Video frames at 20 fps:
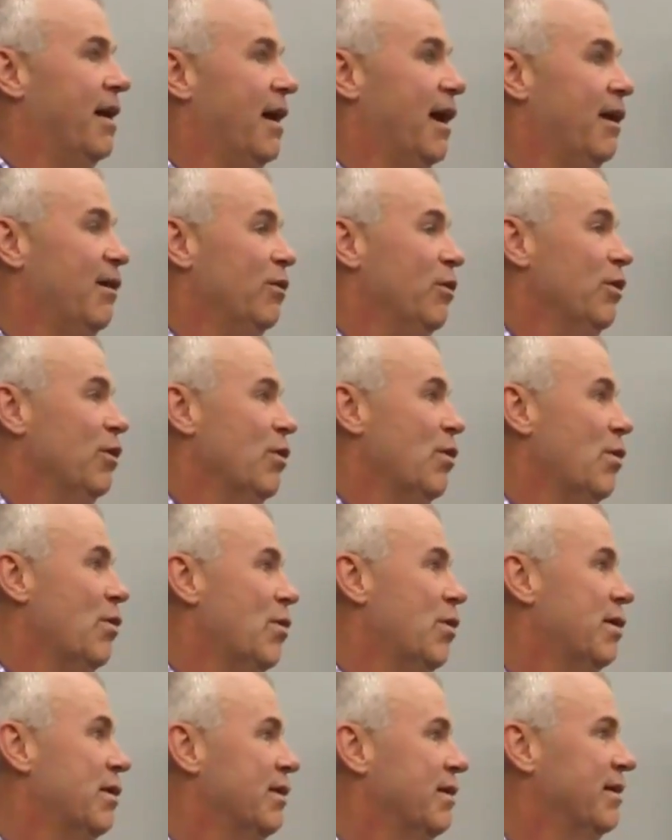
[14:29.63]
I don't know,
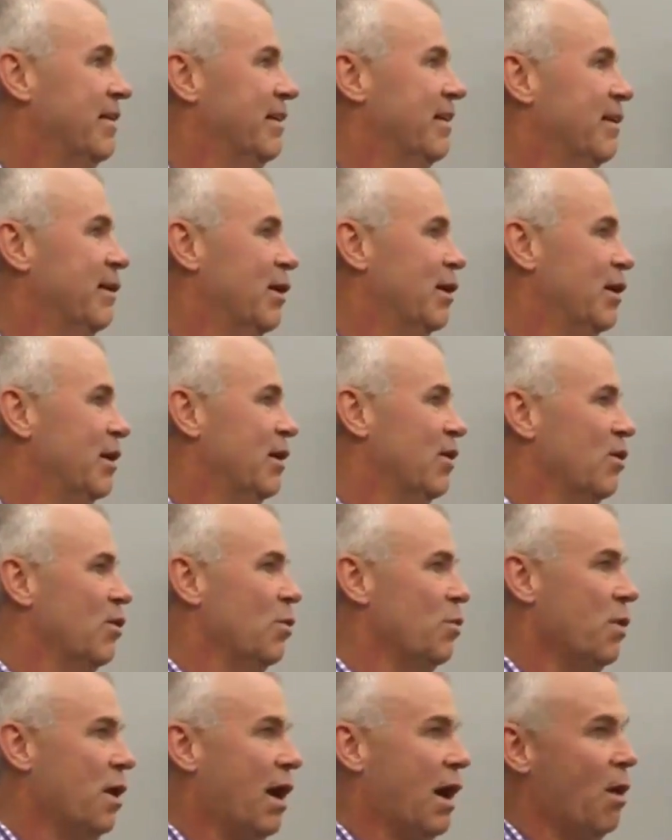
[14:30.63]
you know,
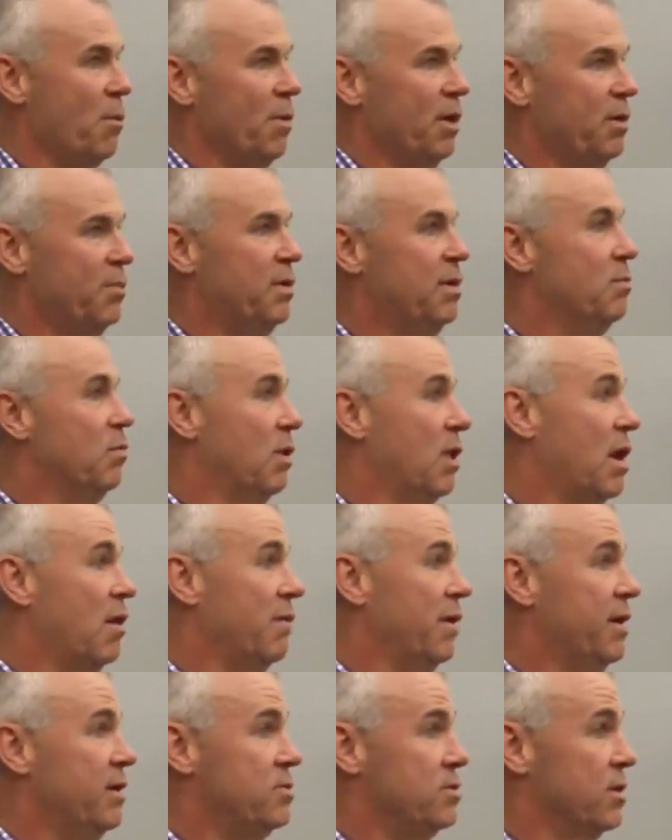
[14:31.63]
how many people
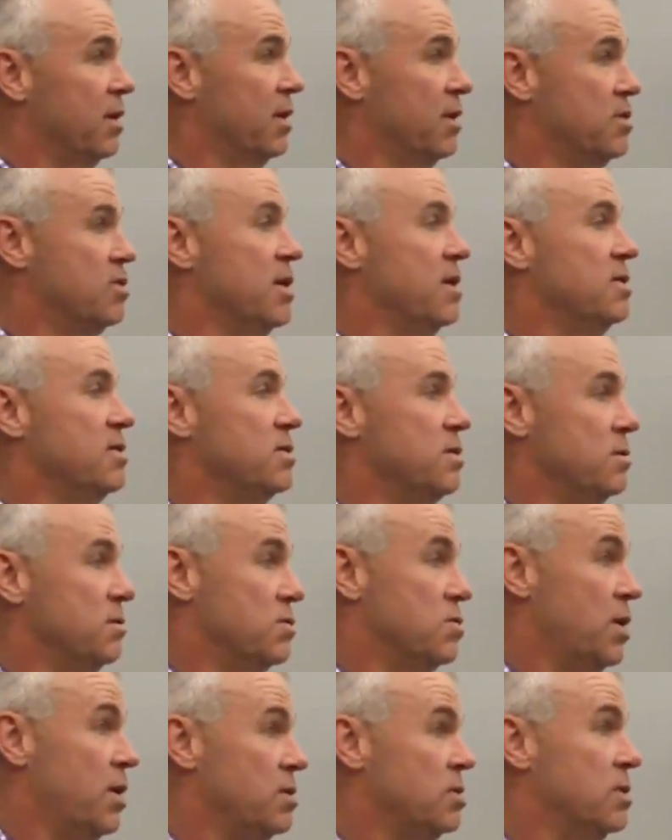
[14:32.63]
our age are going to
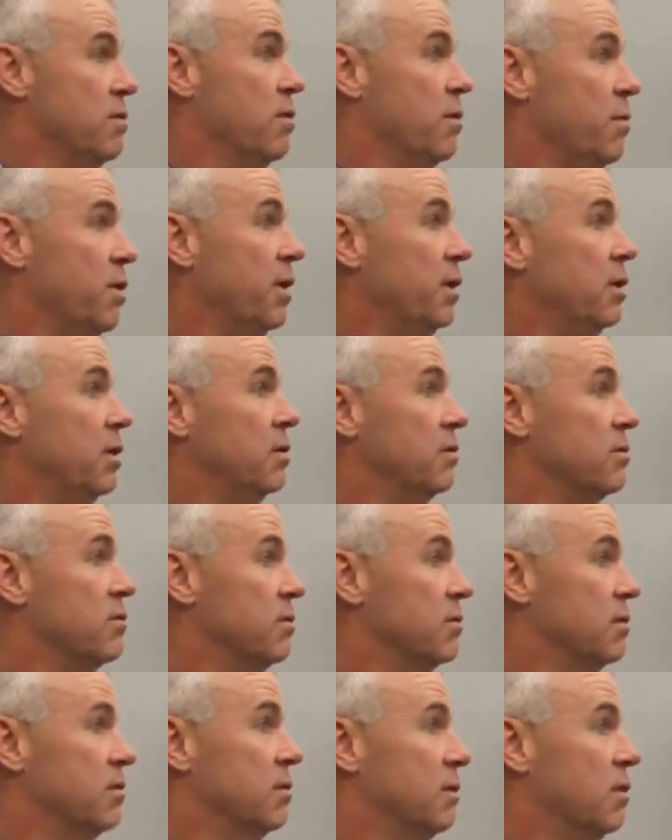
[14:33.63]
change, change their opinions.
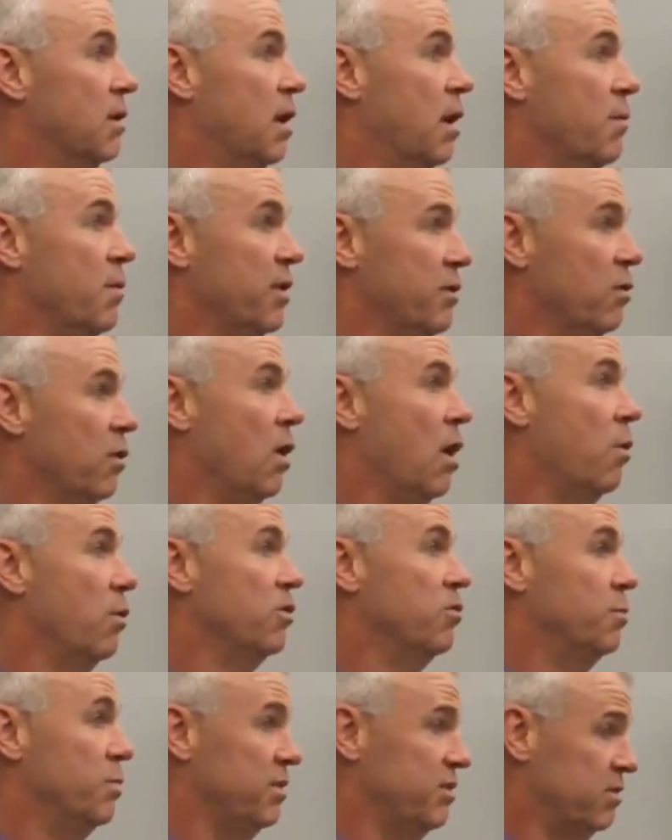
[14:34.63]
I mean, there'll
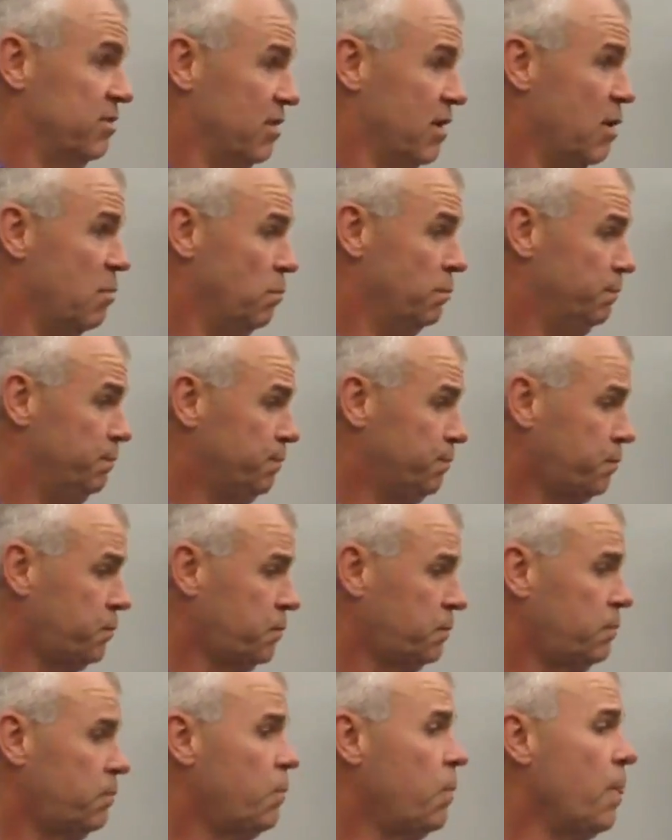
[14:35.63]
always be some,
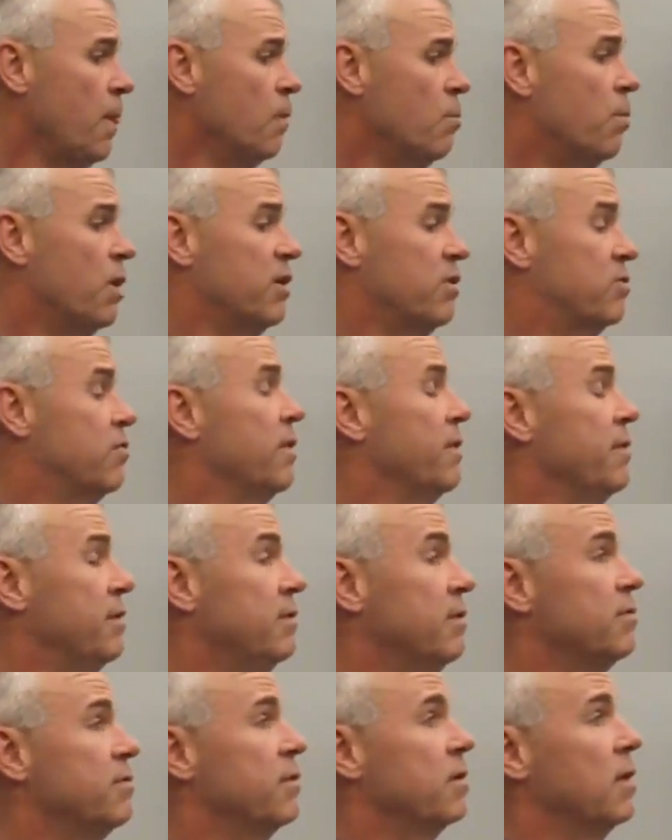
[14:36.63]
but it's very
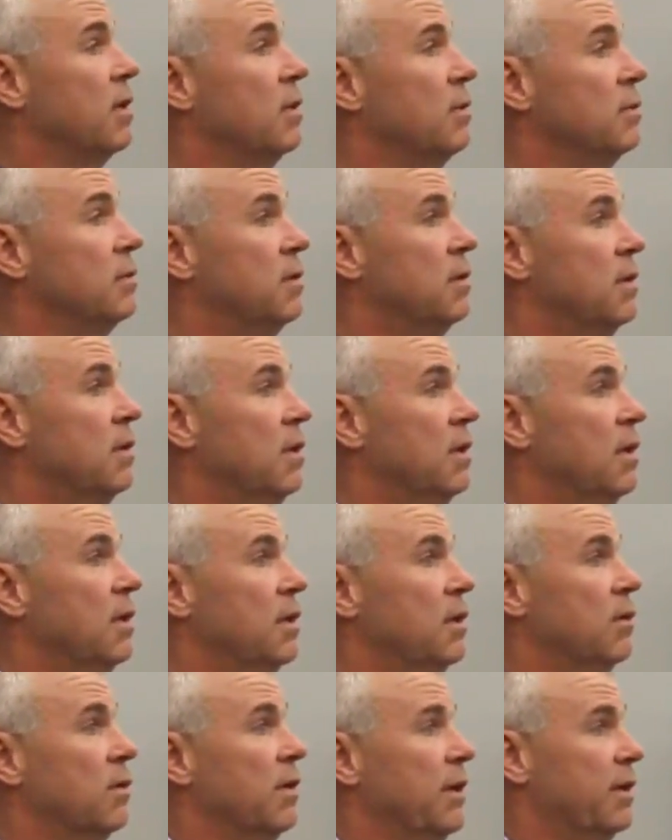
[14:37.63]
difficult.
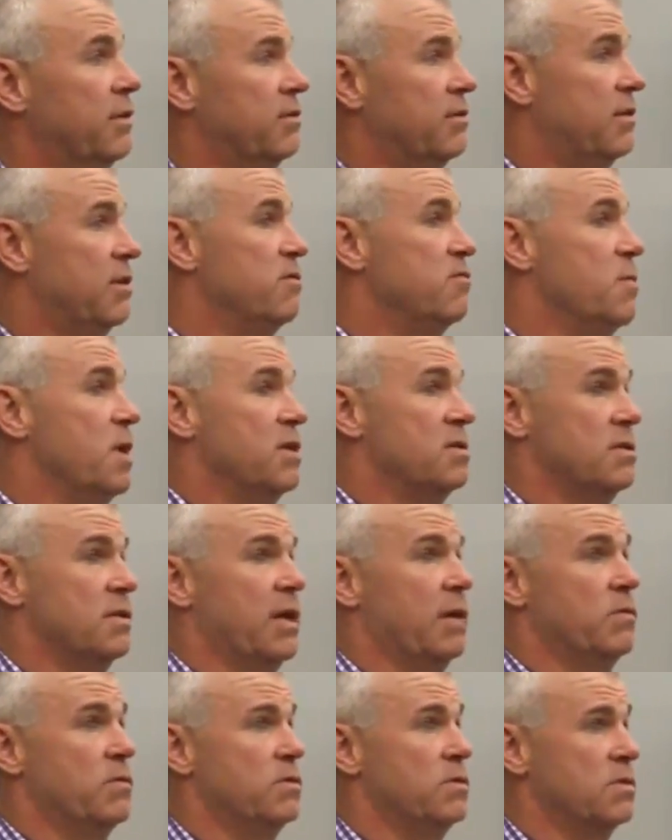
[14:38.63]
You know, like Steve mentioned,
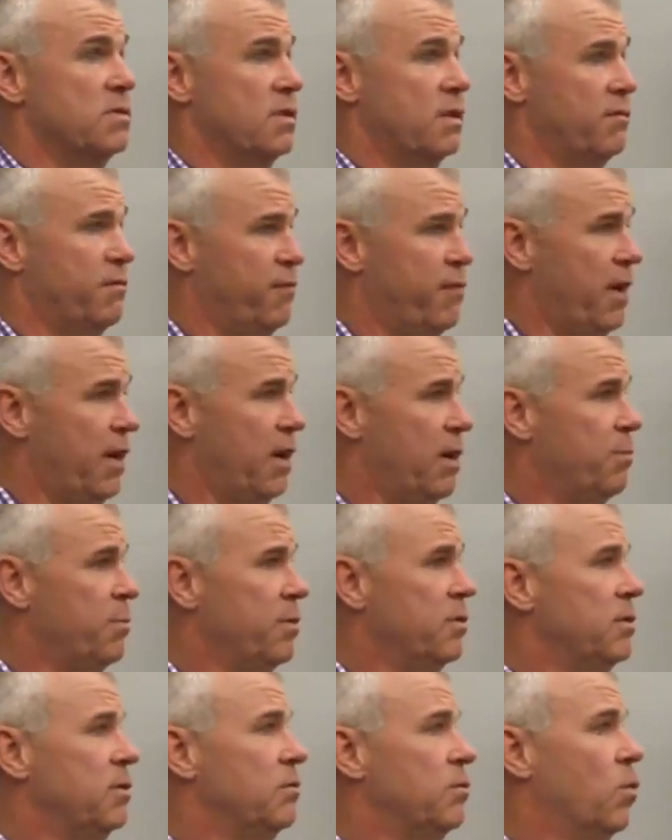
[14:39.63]
I was just at Fed Up
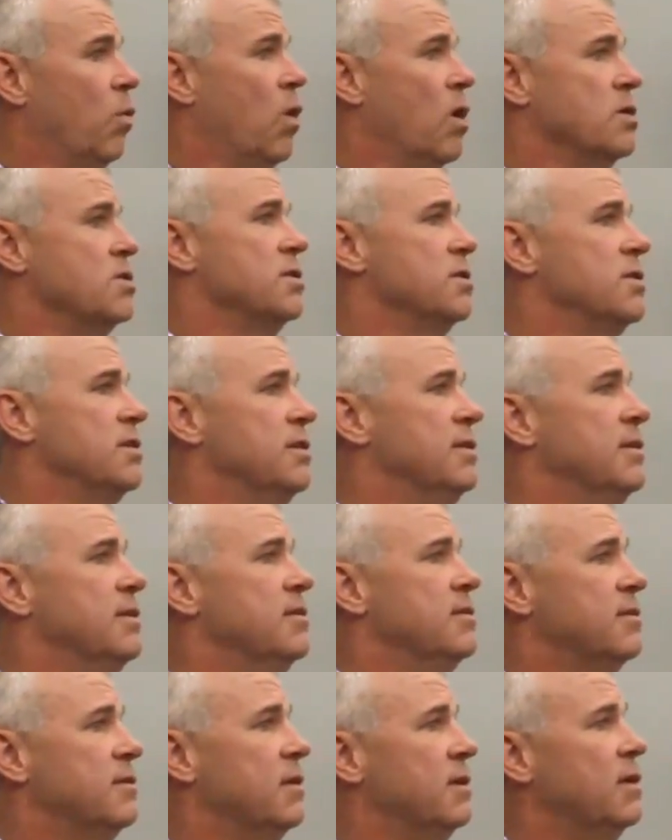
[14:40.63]
in Washington,
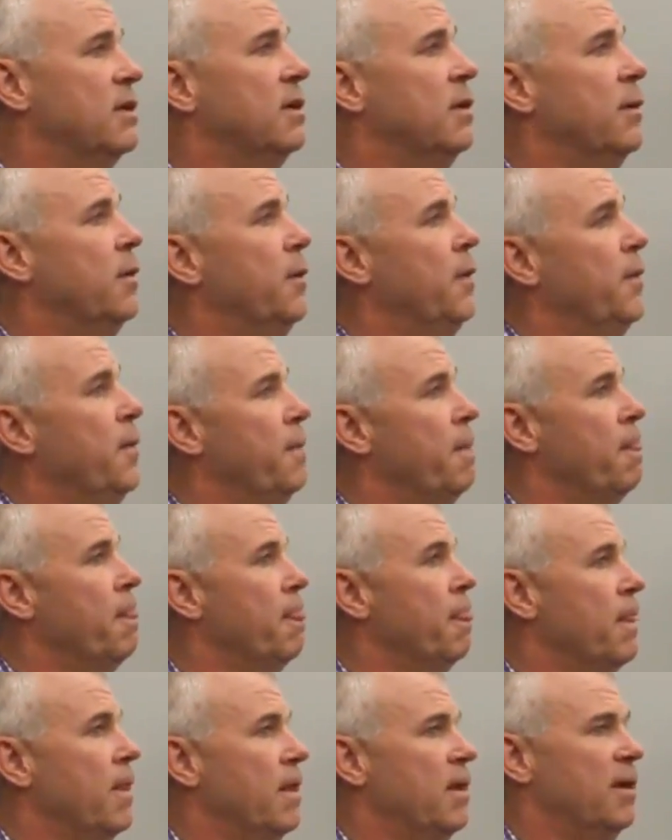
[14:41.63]
D C
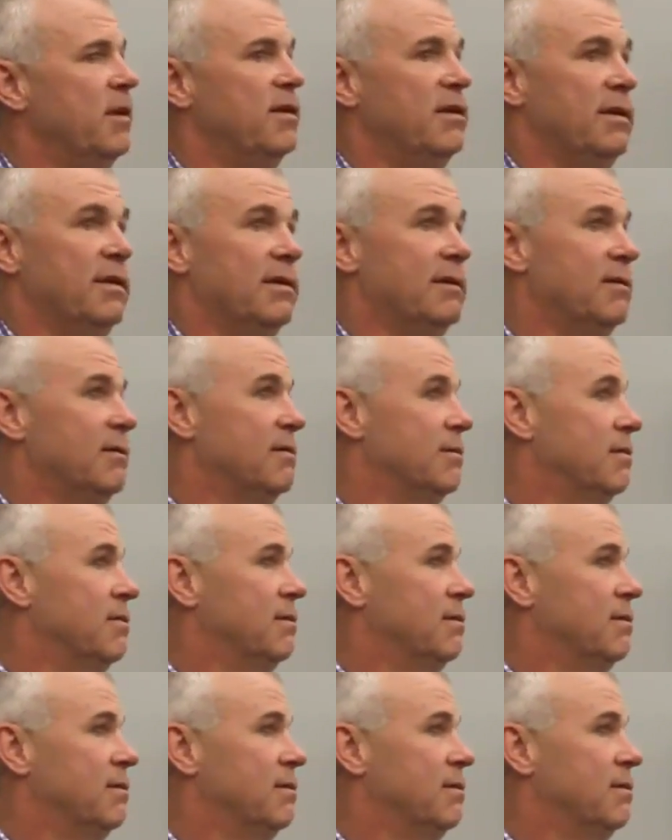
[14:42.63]
And, uh,